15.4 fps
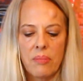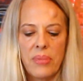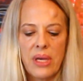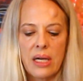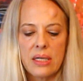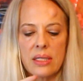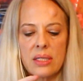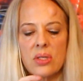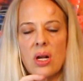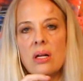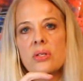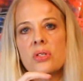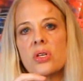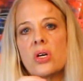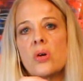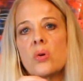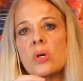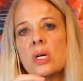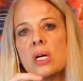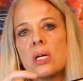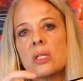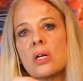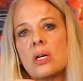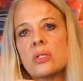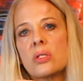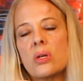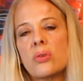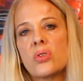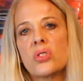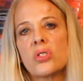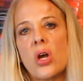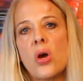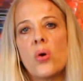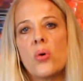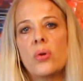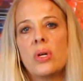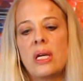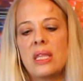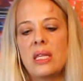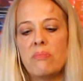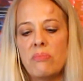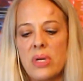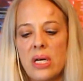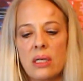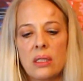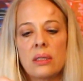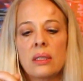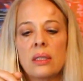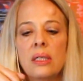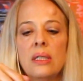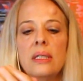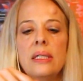because it's also sewn in the middle,